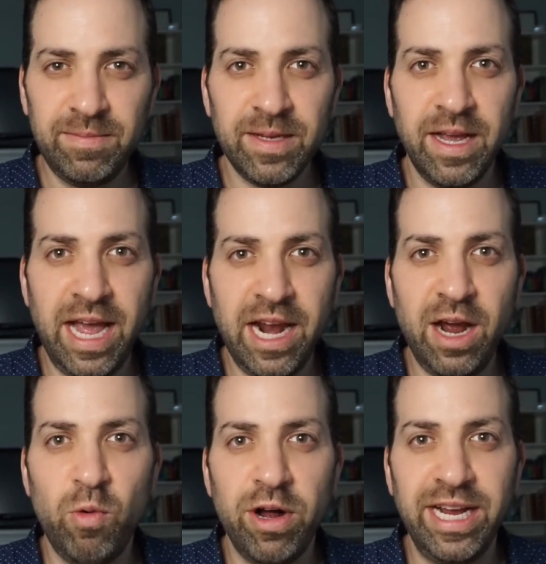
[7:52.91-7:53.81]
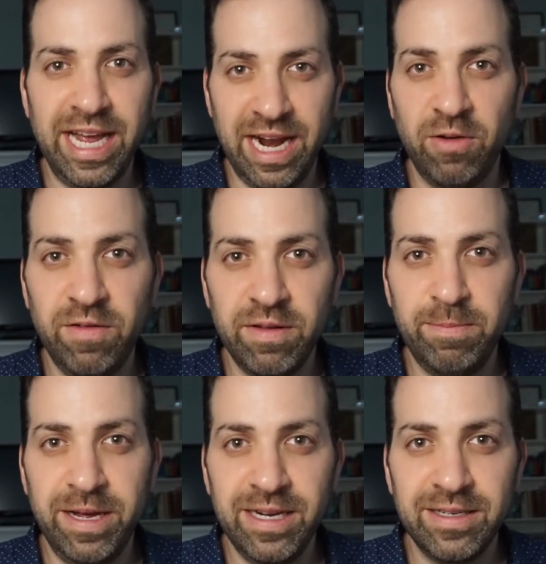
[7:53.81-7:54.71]
and I want to get out of the
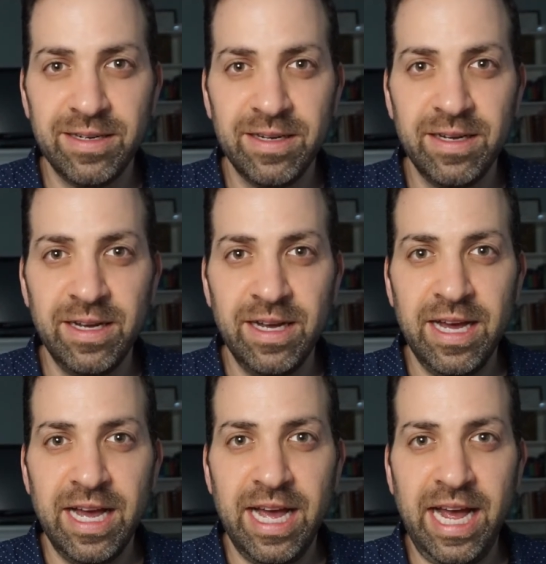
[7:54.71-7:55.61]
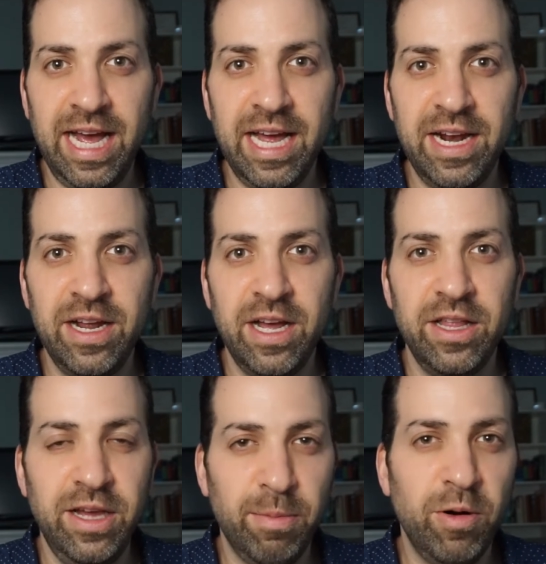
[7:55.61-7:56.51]
pit. And the
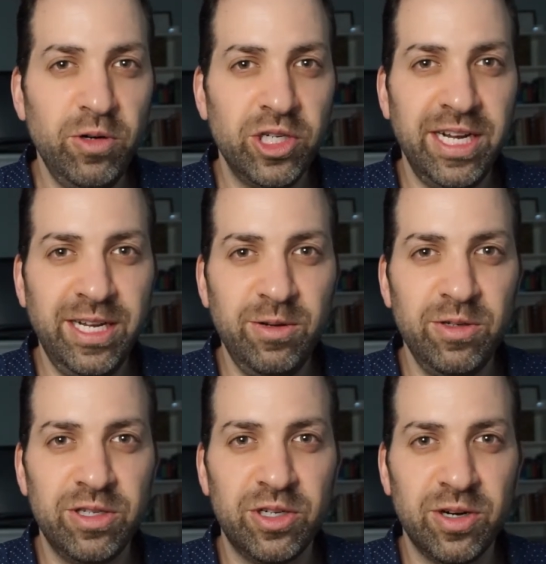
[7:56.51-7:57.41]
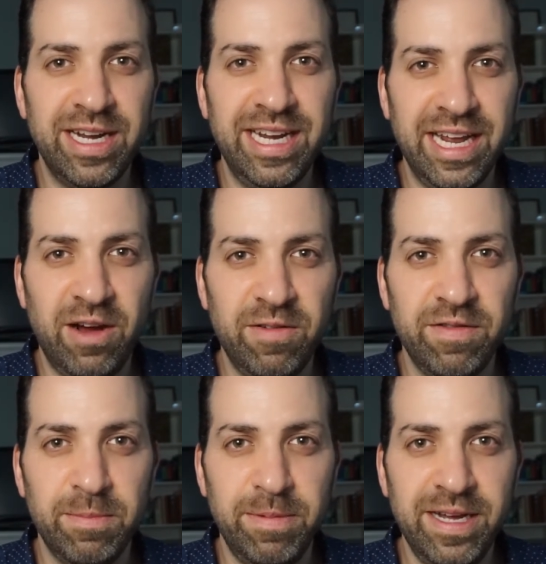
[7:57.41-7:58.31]
approach I use to try and get out of the
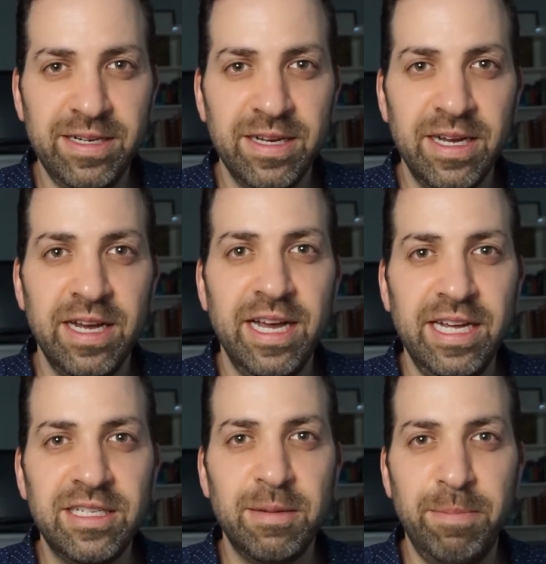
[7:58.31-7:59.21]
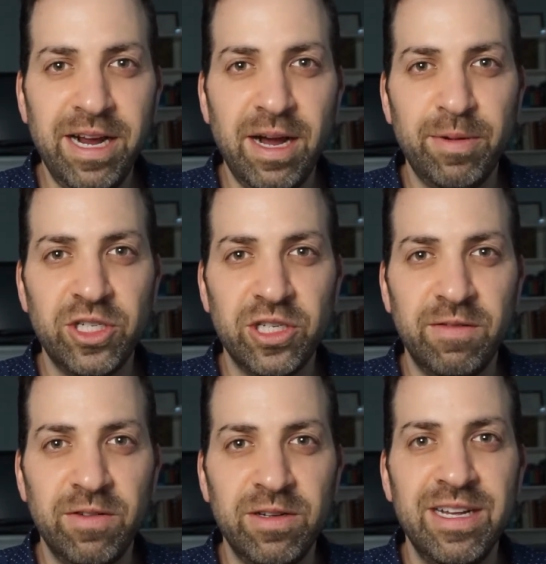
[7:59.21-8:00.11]
pit is to pick up a
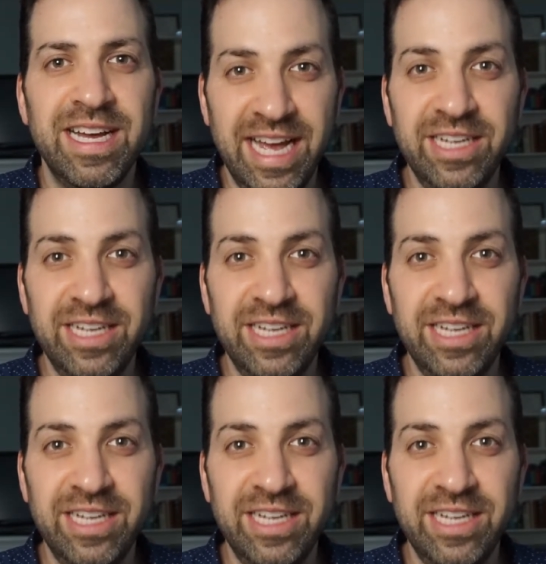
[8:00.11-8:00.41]
shovel and to